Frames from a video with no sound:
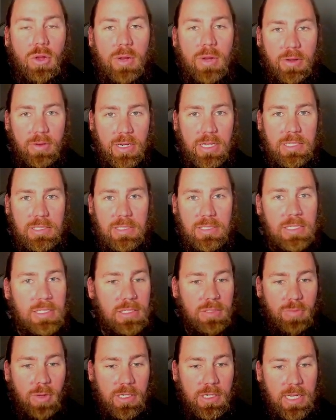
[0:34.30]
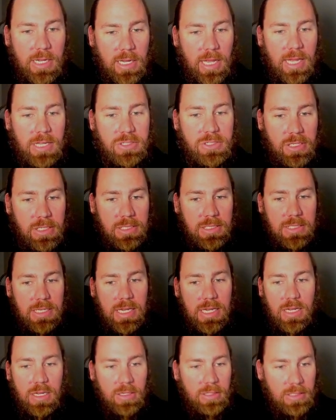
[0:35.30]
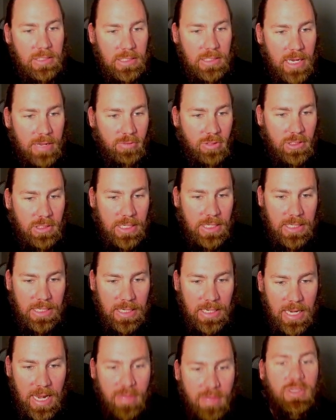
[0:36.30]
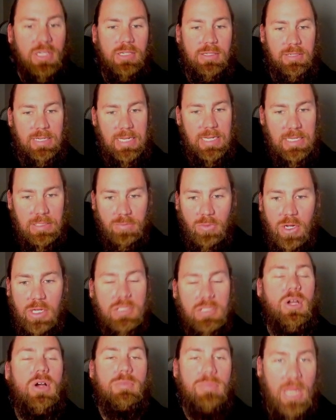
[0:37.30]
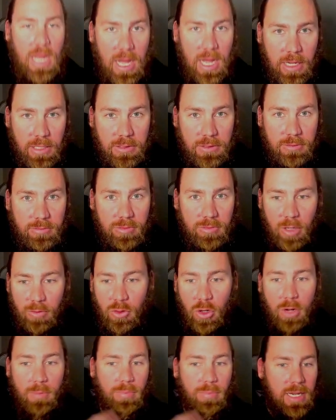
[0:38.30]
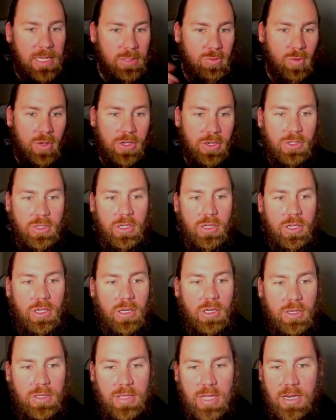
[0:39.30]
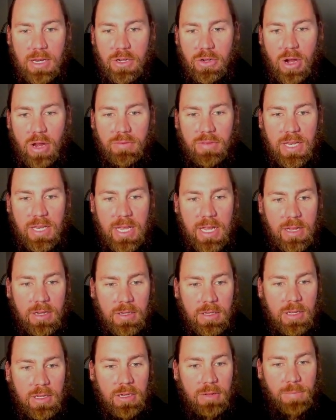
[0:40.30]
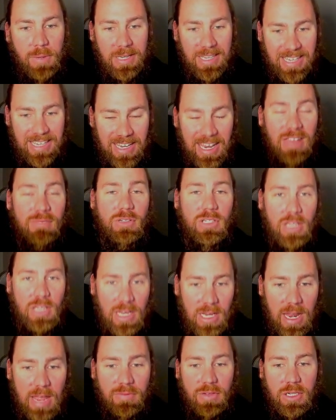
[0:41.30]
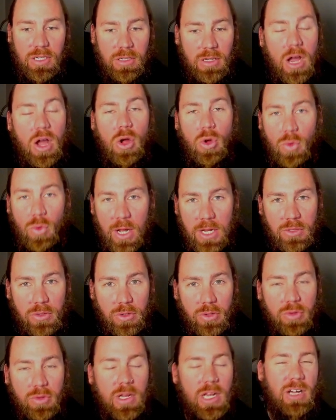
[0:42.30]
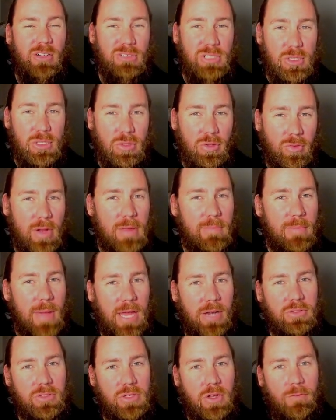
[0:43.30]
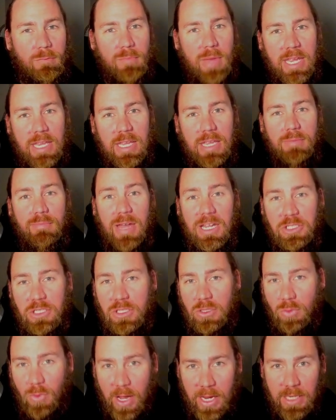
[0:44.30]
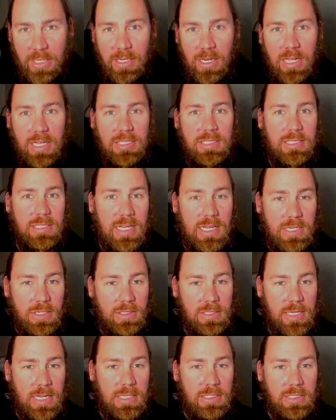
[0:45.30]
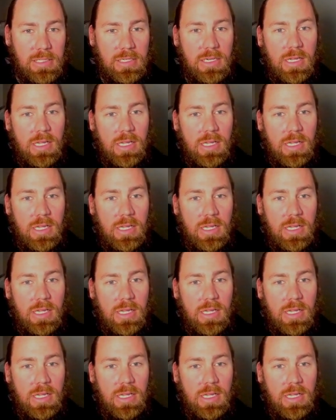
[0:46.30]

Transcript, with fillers: here it is. This is my deck. As you can see, level 11 is my top card. I've got a +1 on the Thunder over there, but level 11 the whole way through, and I was 3 battles off making Magic Awakened last season,